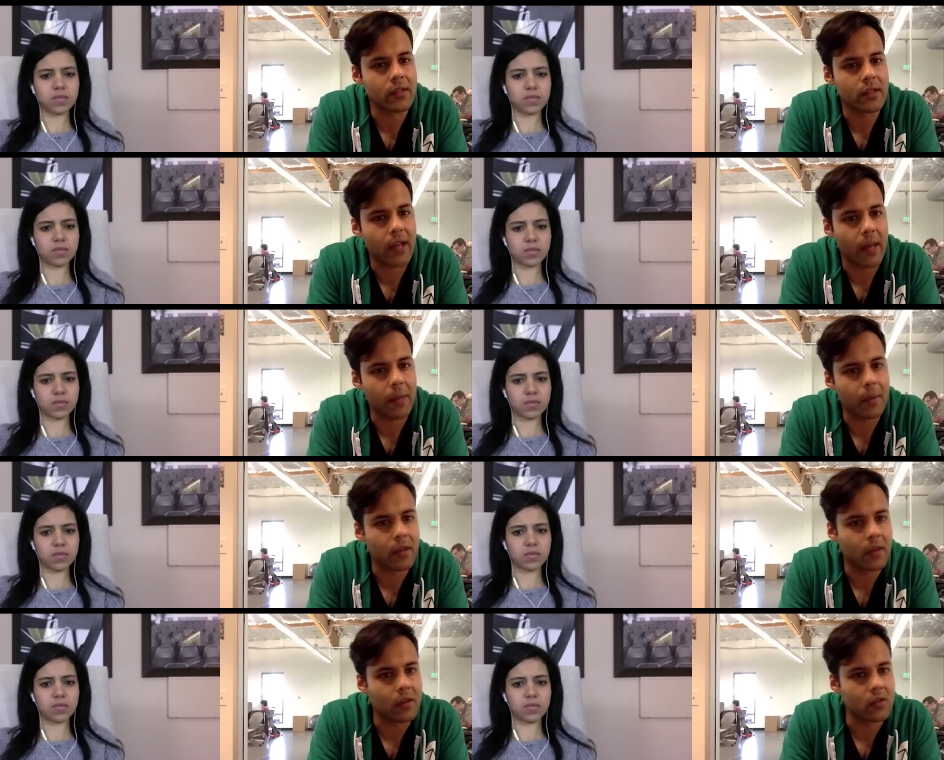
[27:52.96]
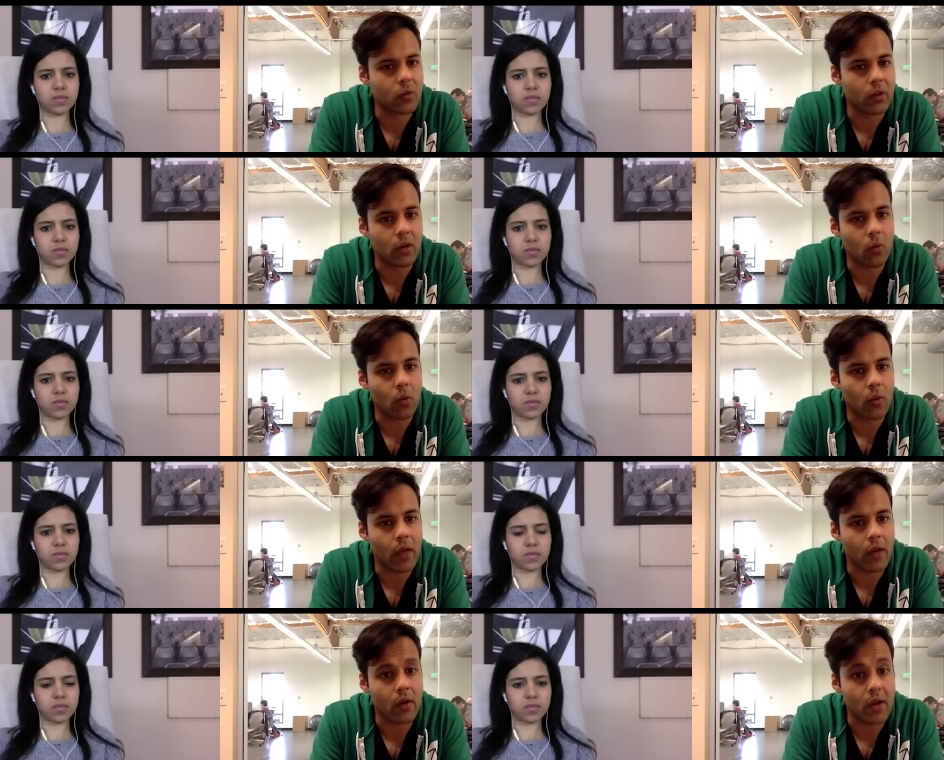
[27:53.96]
Speaker 1: going to happen is we're going to
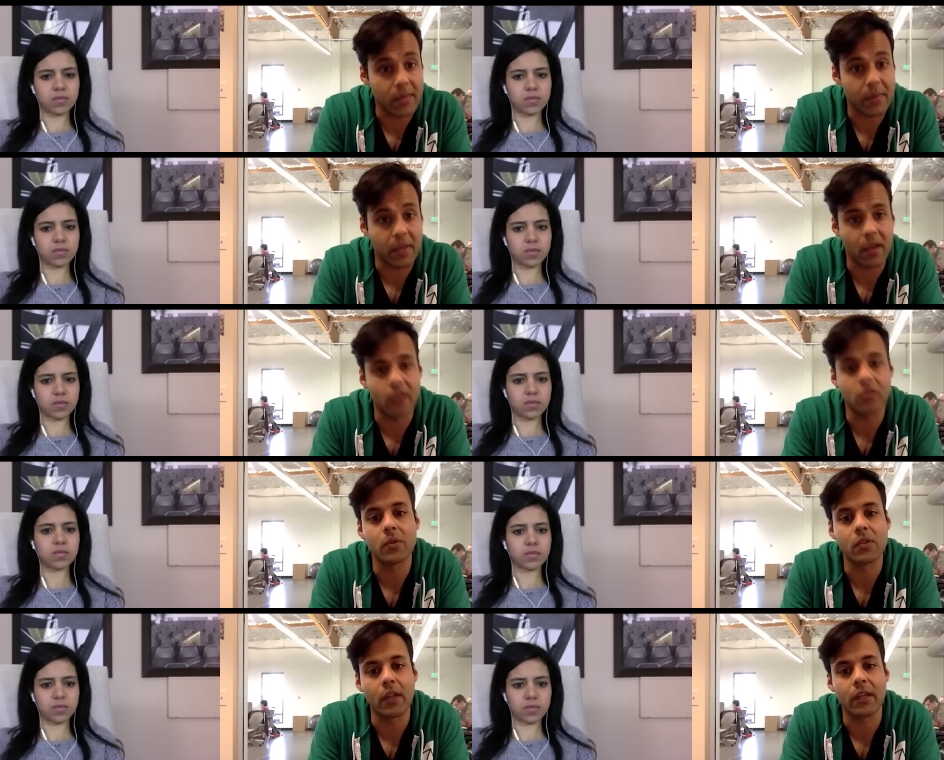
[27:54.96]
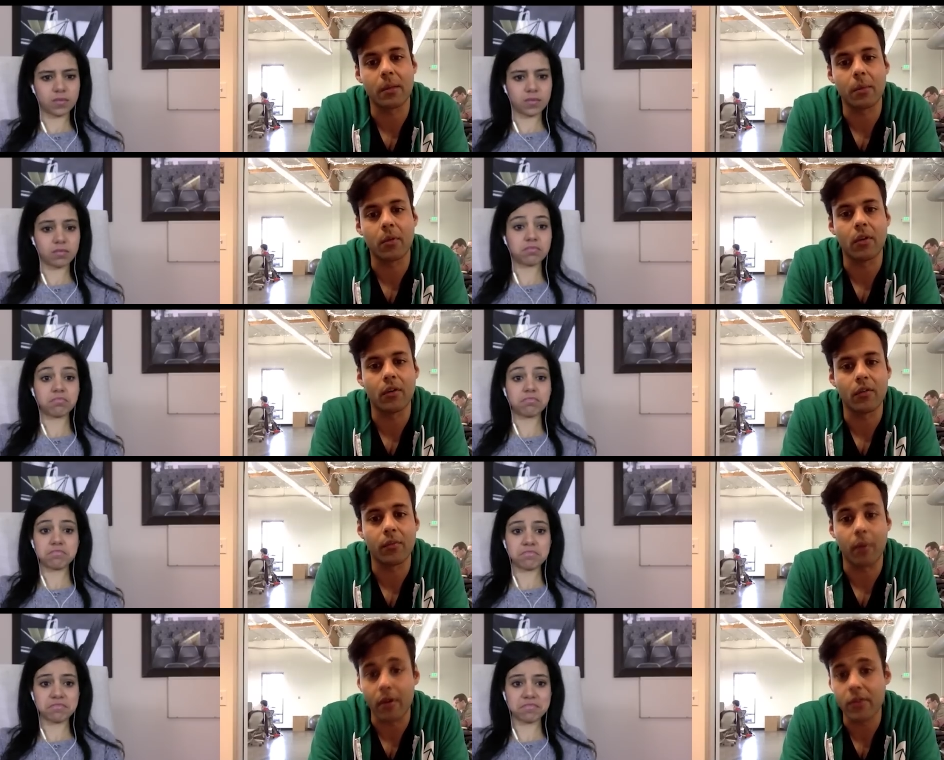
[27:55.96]
roll out our API to a select number
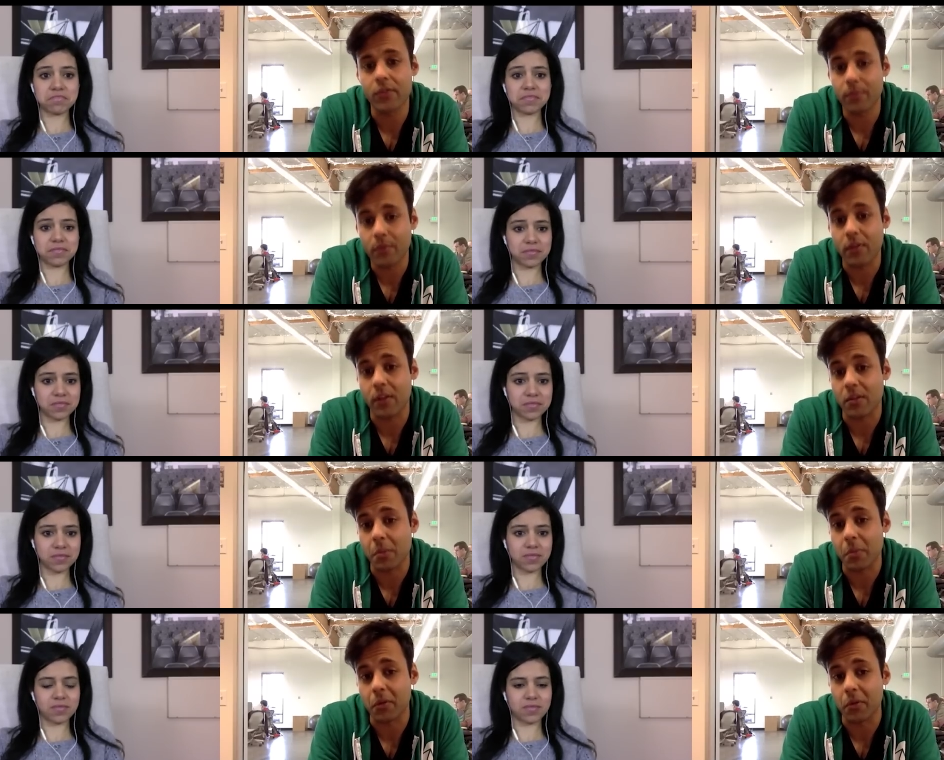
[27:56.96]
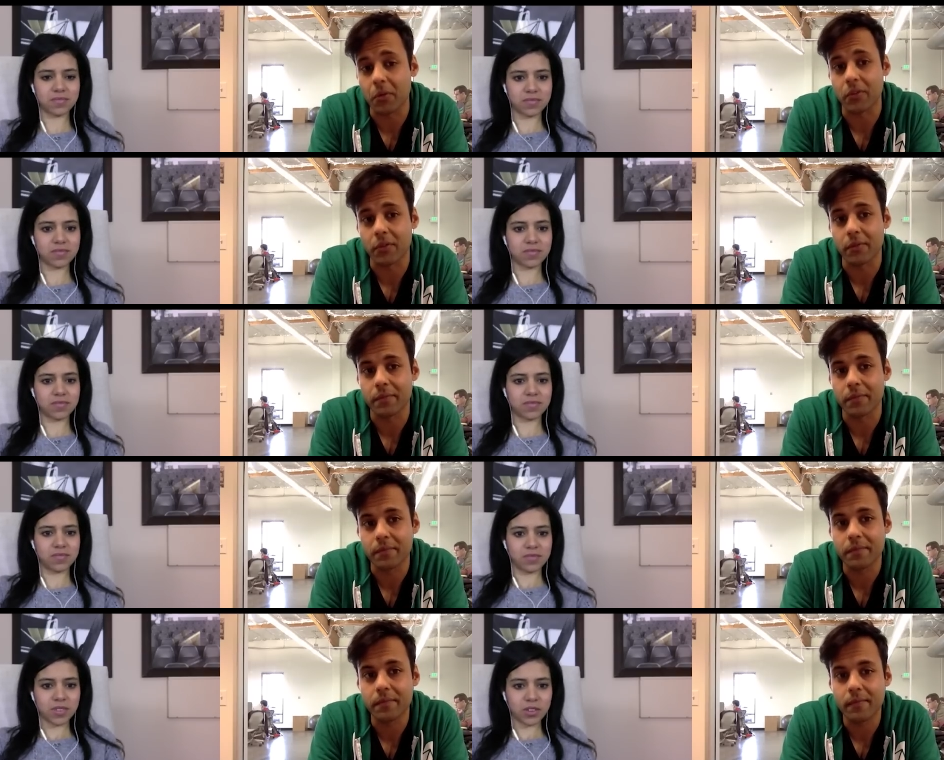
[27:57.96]
of partners. So that should be pretty cool too.
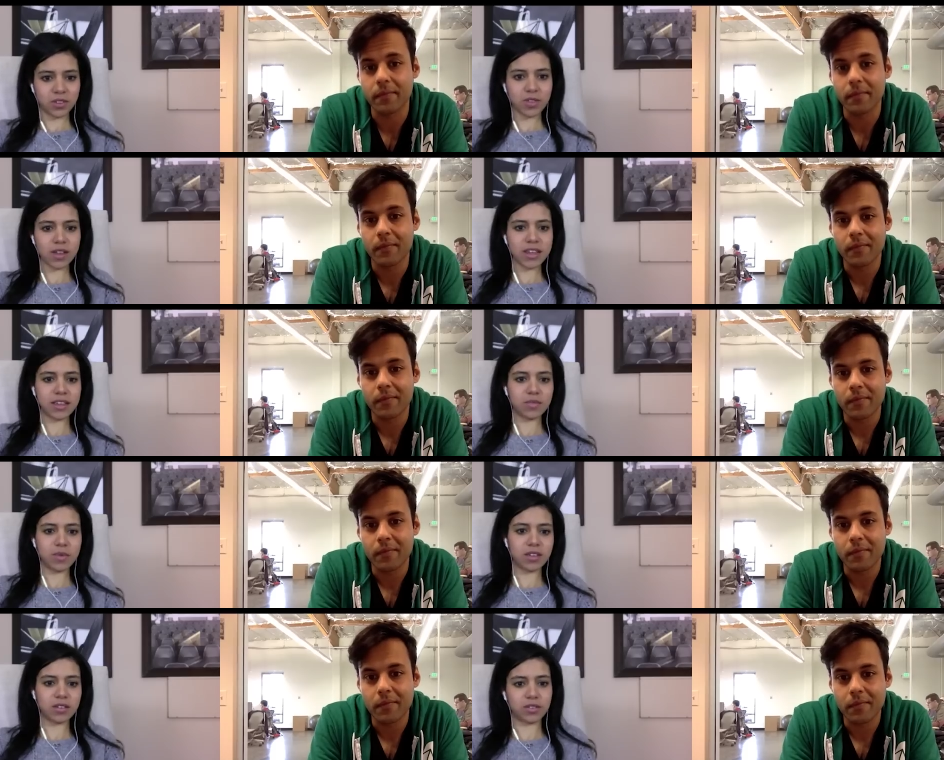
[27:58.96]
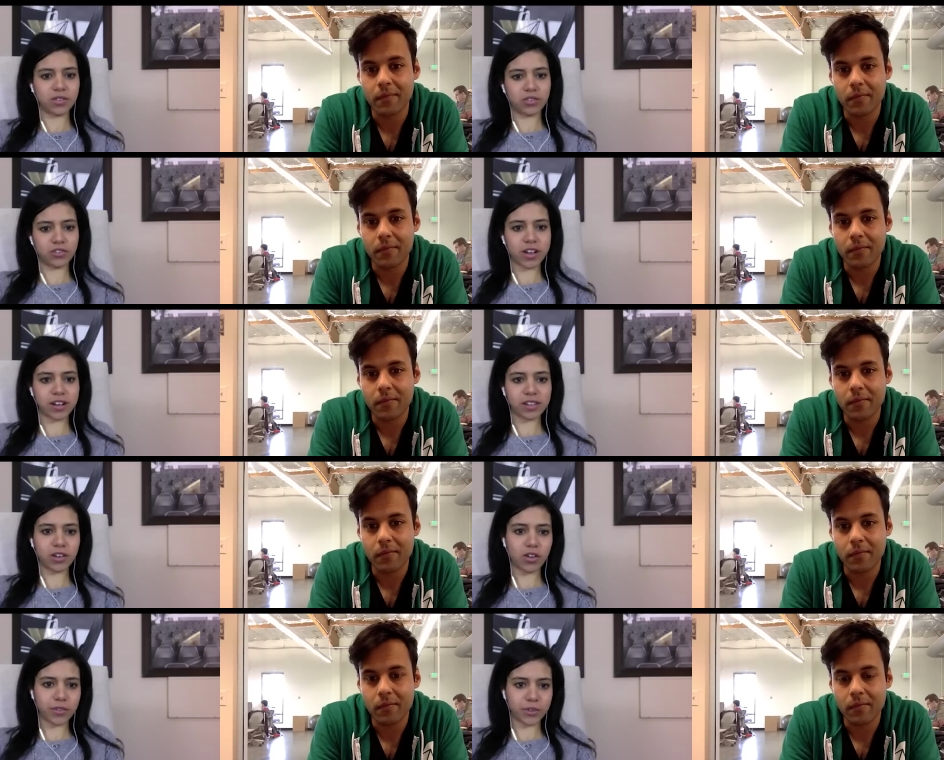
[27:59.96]
Speaker 2: So that takes me
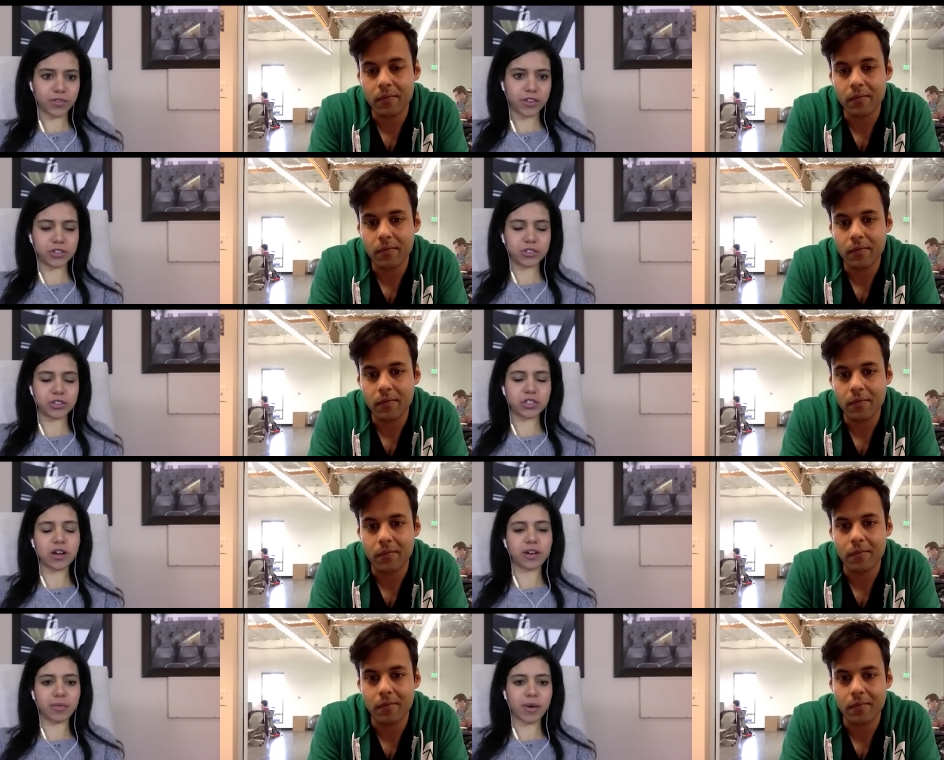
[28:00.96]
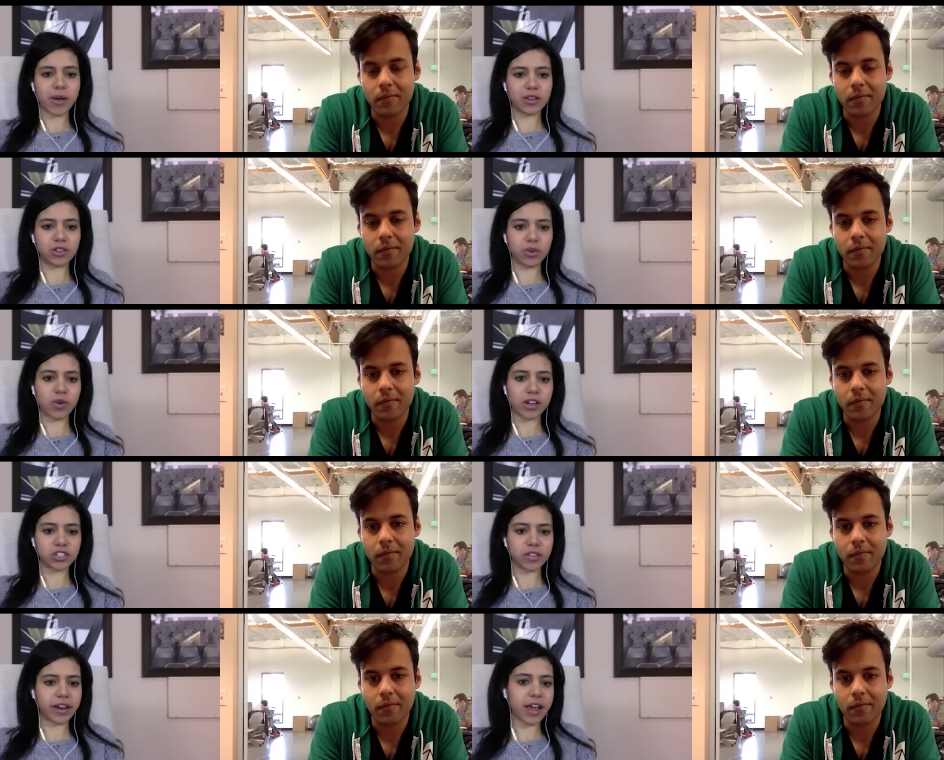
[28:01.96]
directly all those features you're talking about into a
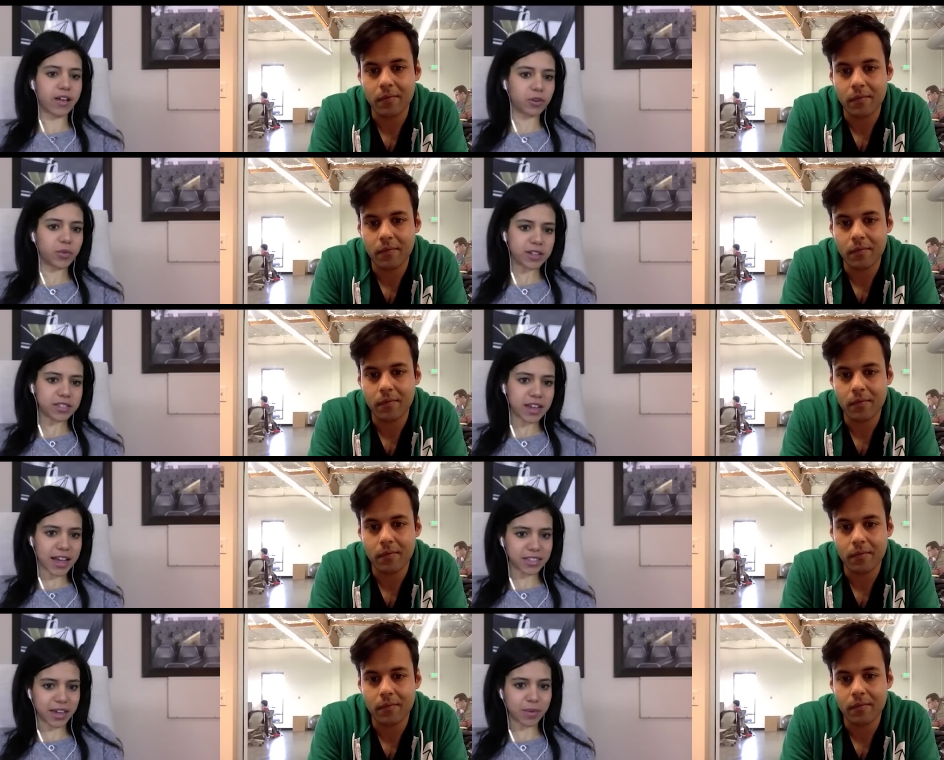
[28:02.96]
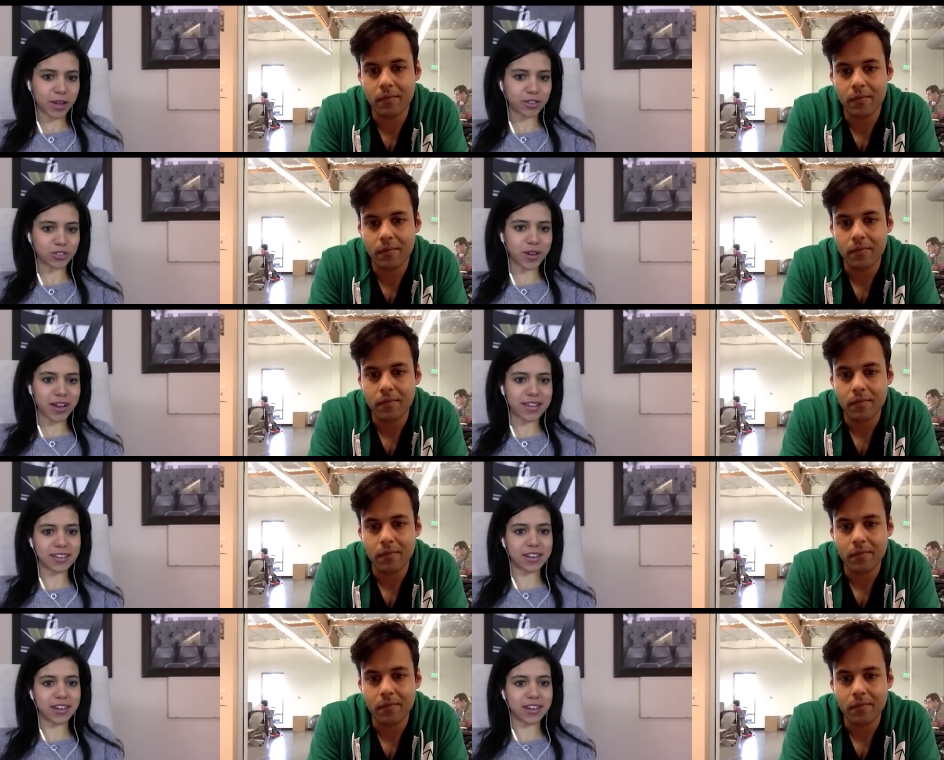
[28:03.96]
question that everyone's asking about you guys, and I